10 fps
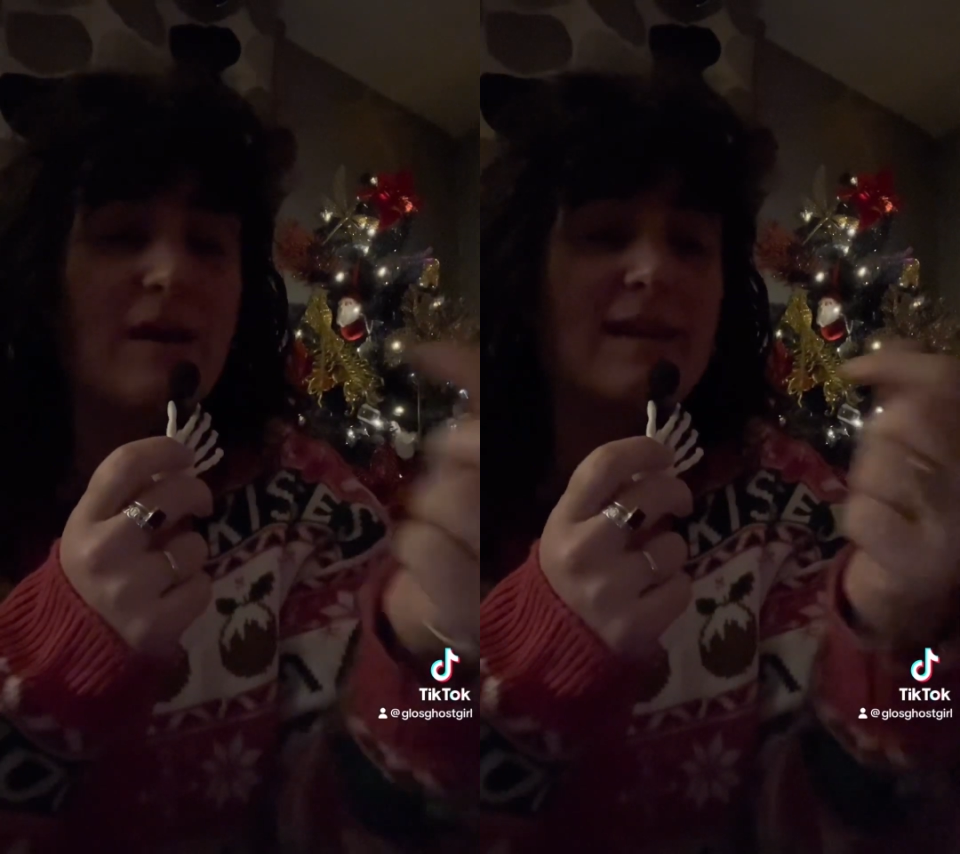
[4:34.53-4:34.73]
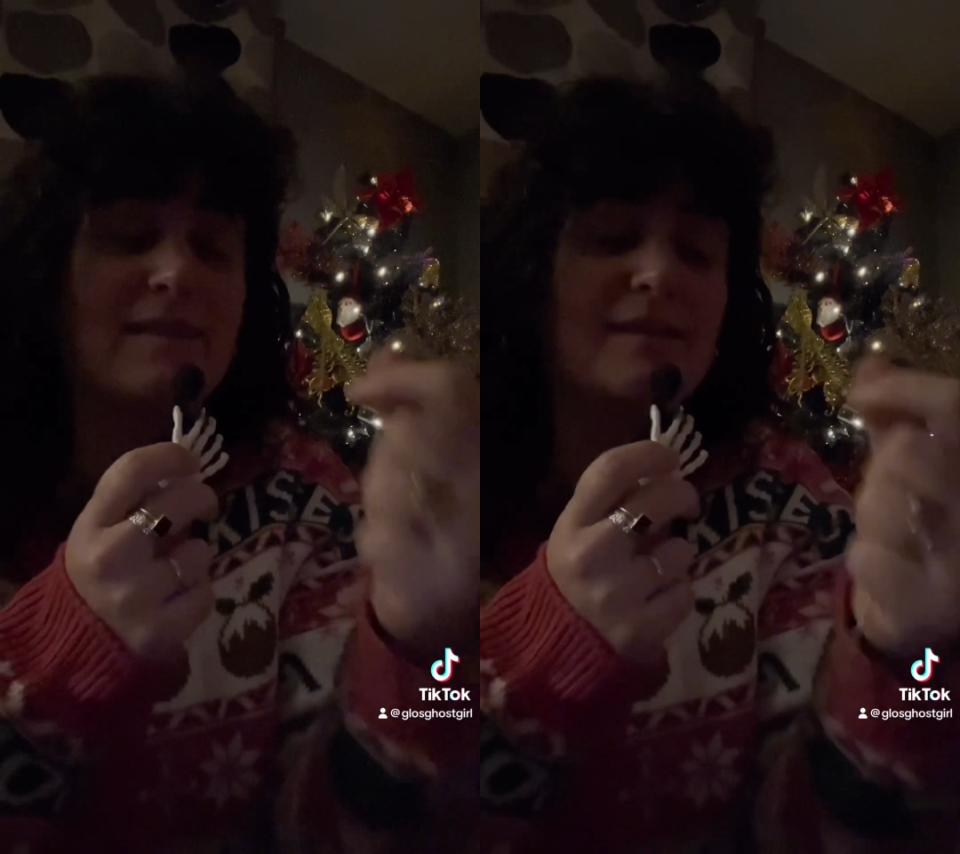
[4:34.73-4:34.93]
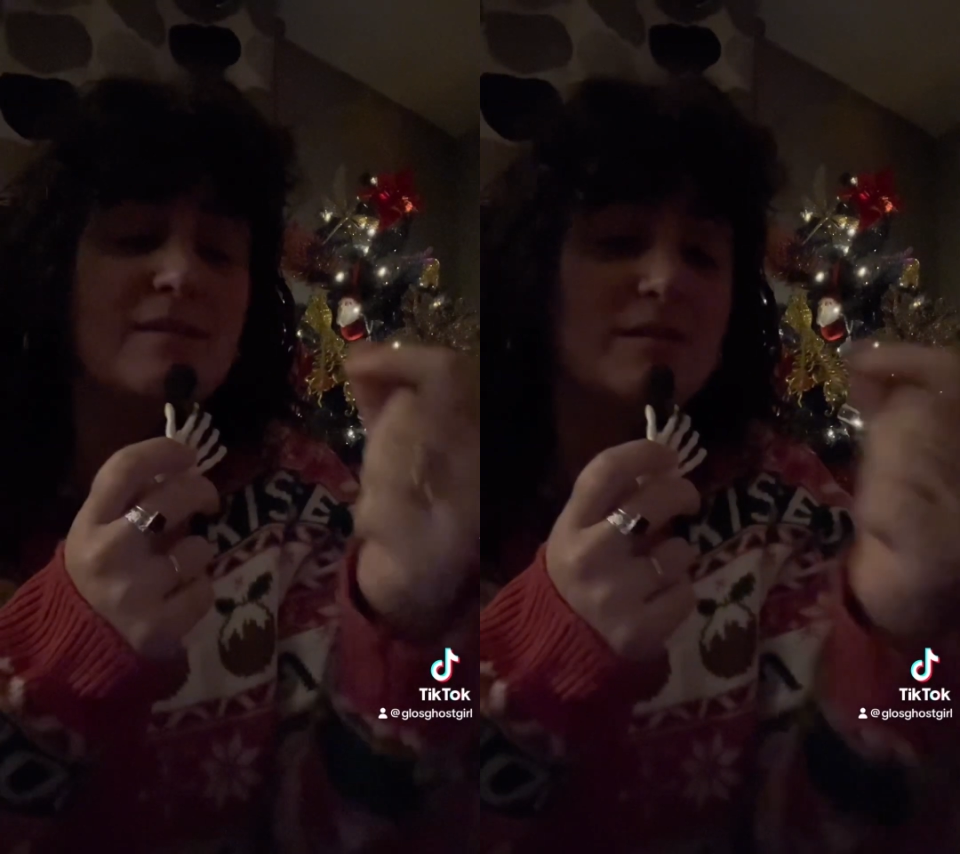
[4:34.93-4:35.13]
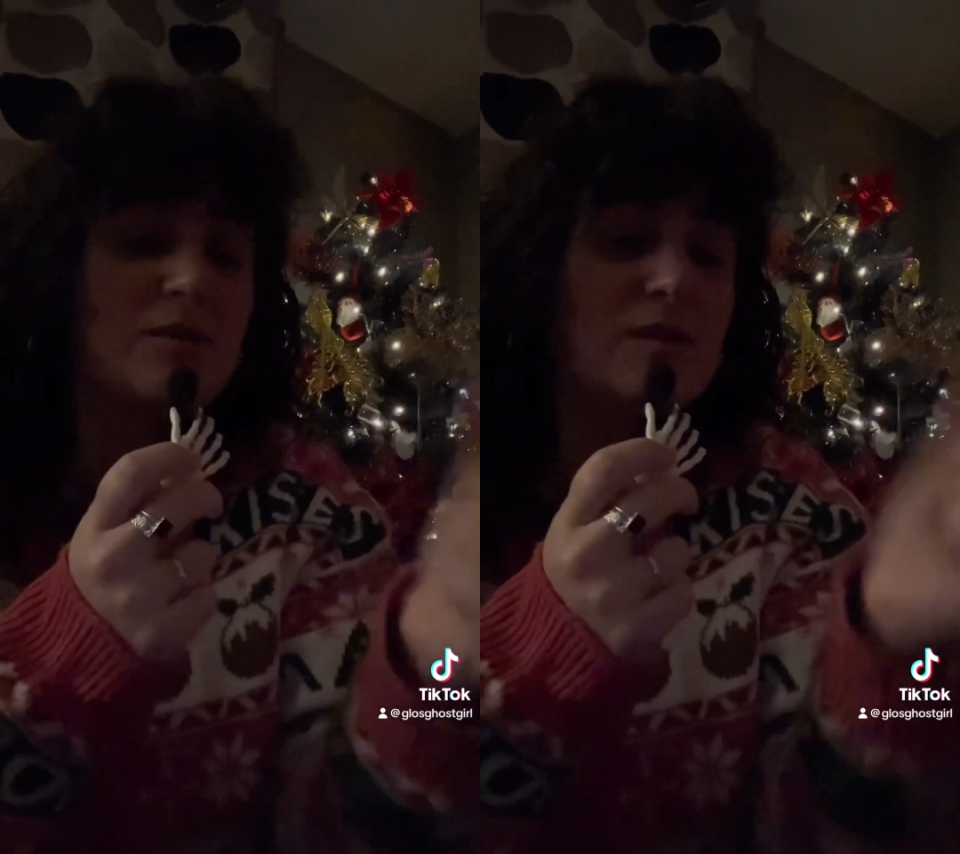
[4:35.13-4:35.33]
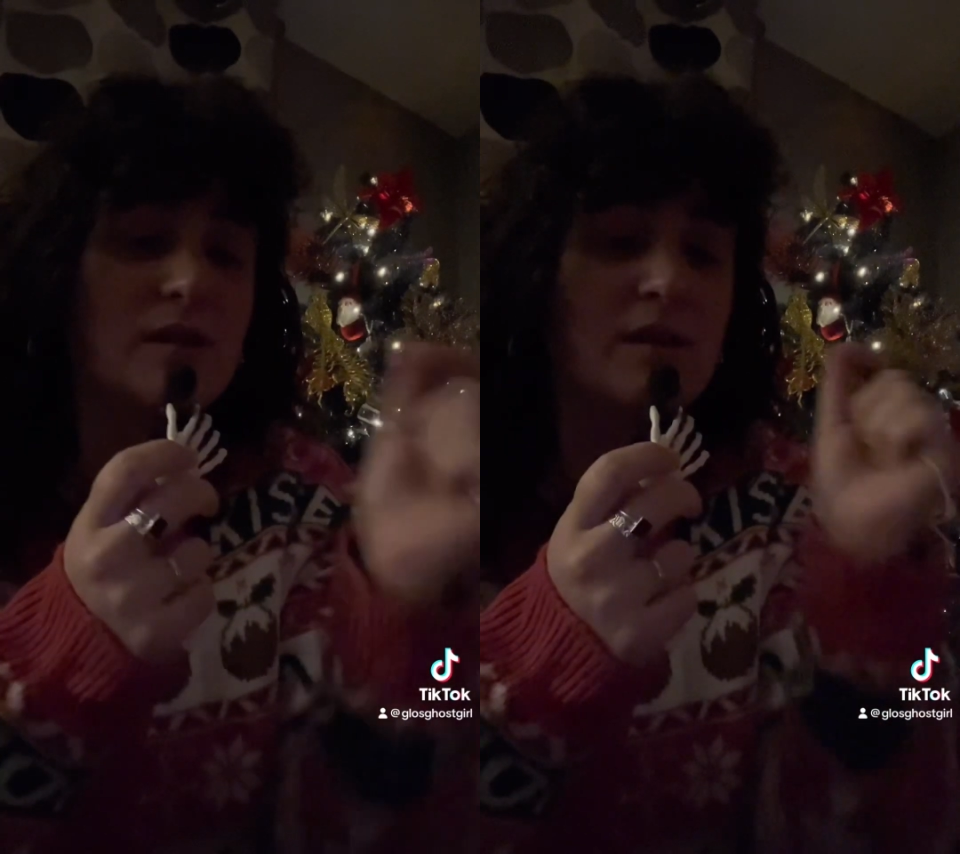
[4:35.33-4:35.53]
got anything that's
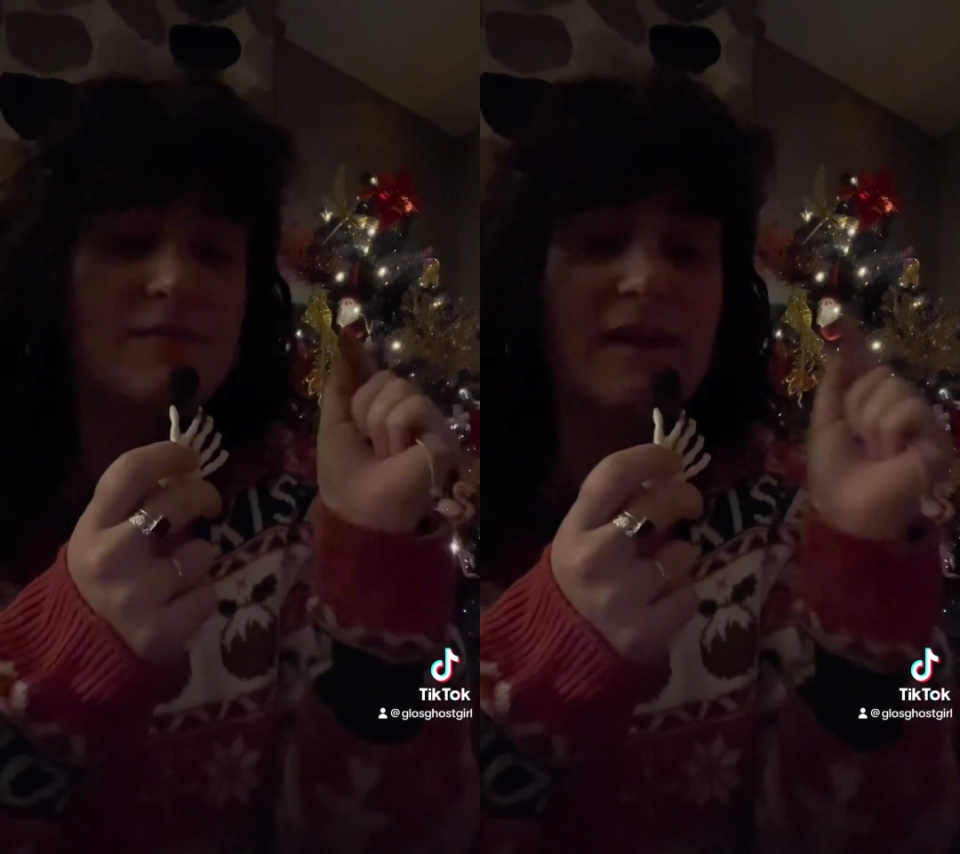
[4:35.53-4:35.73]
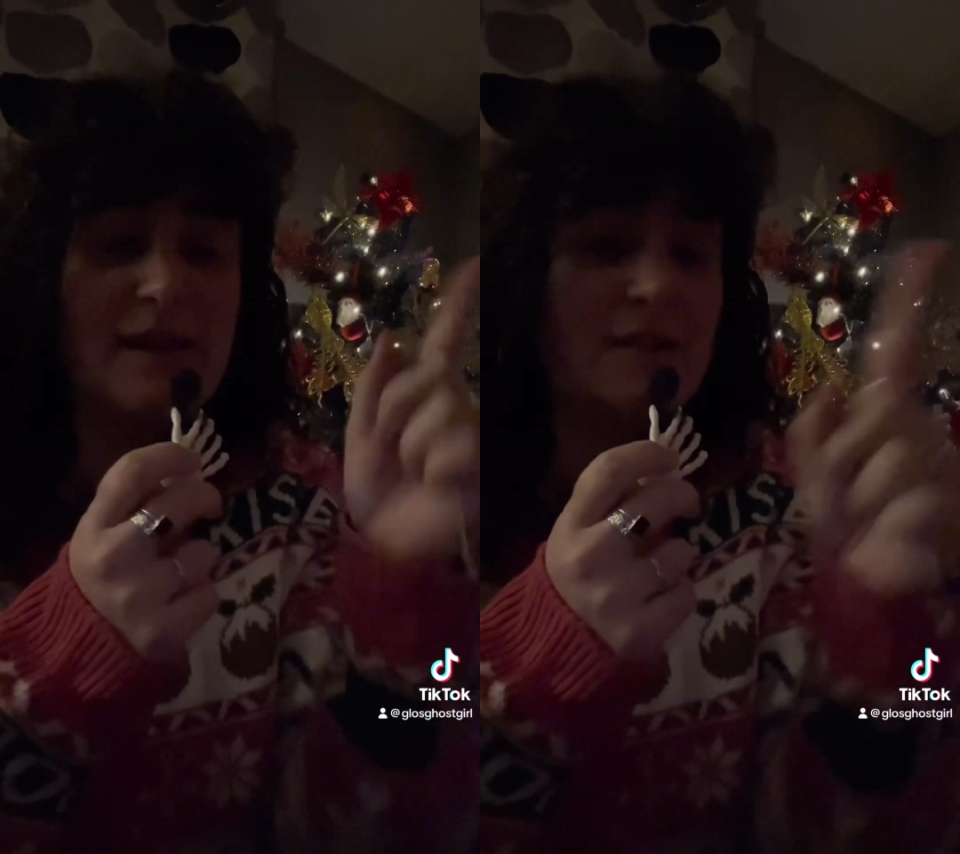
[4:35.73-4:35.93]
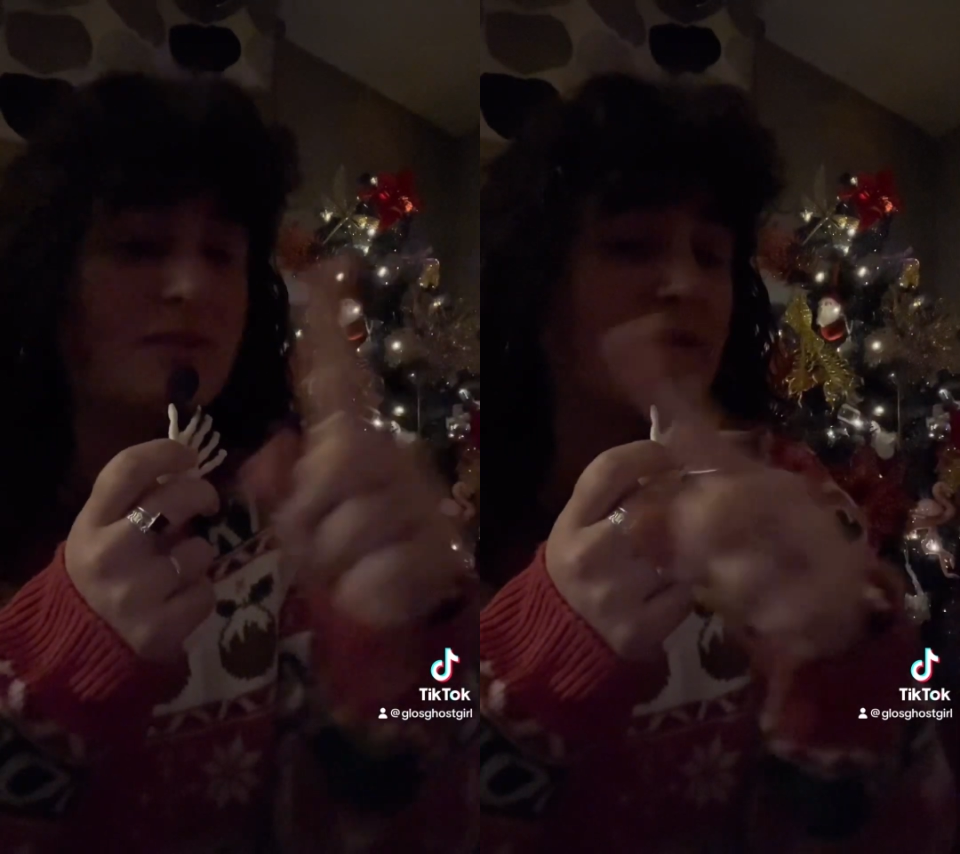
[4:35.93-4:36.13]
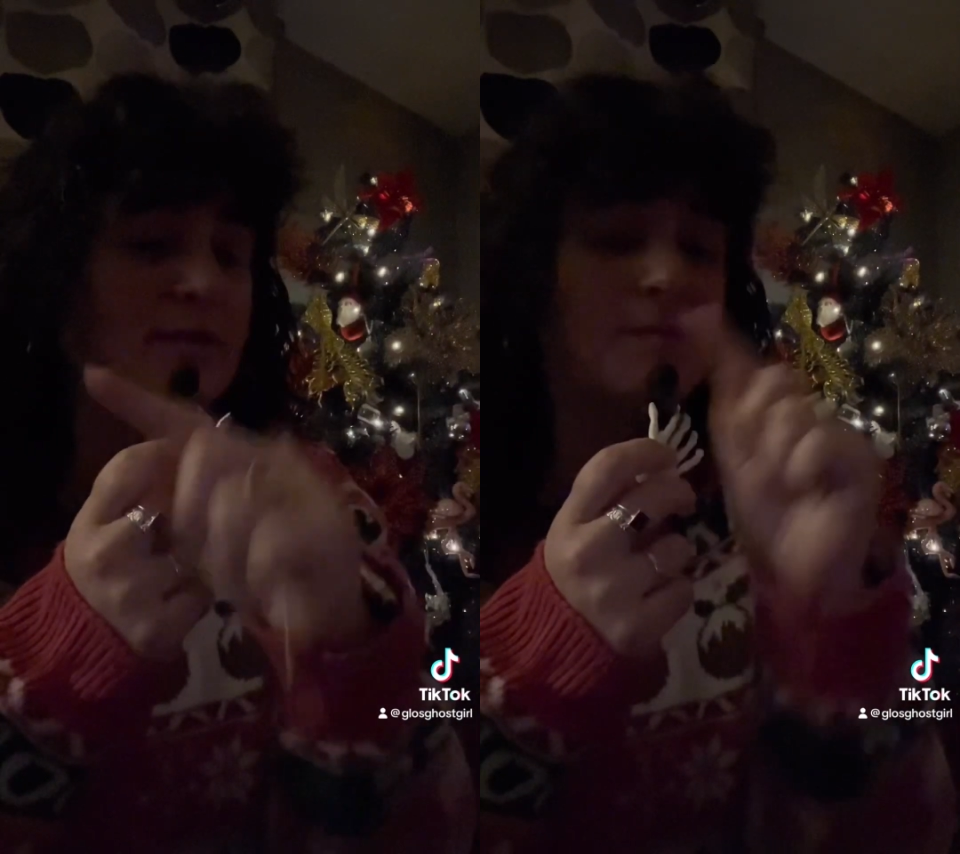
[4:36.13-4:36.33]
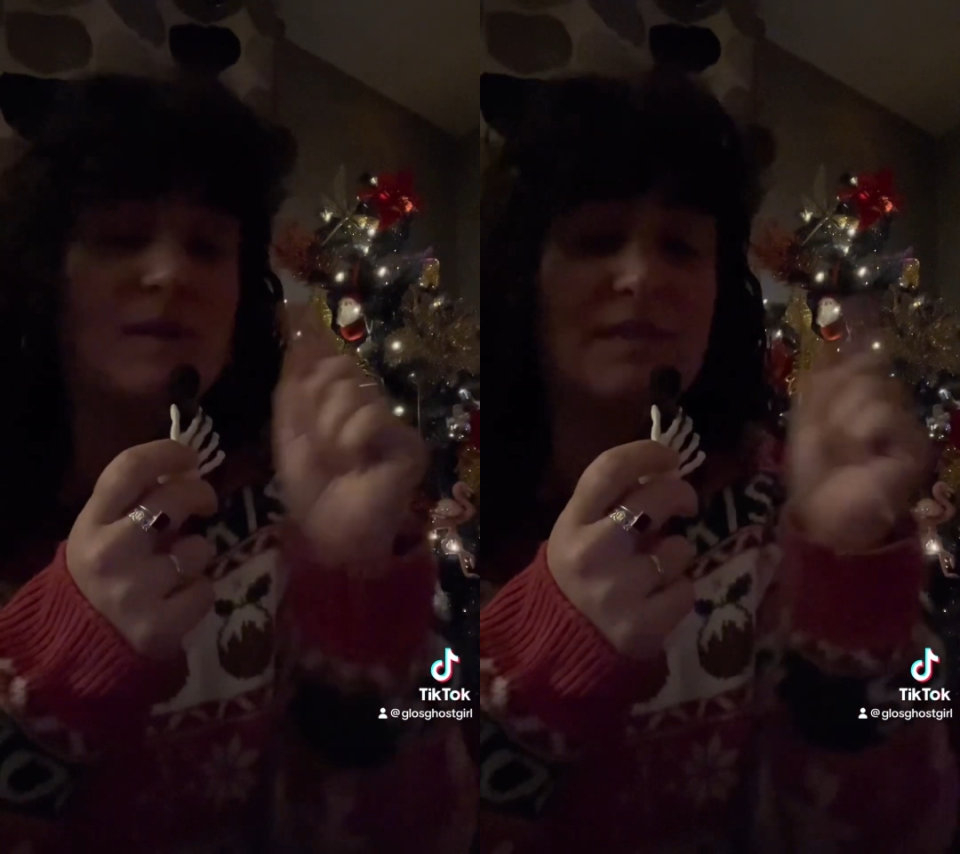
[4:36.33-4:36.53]
long enough, anything
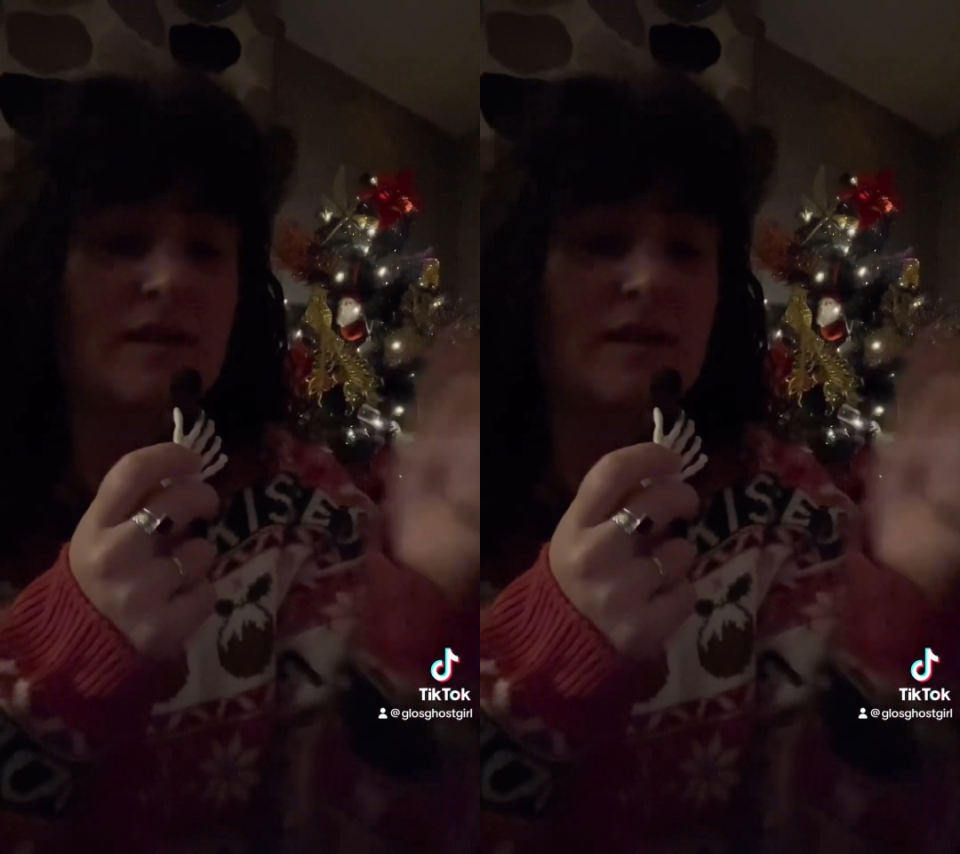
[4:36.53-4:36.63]
can be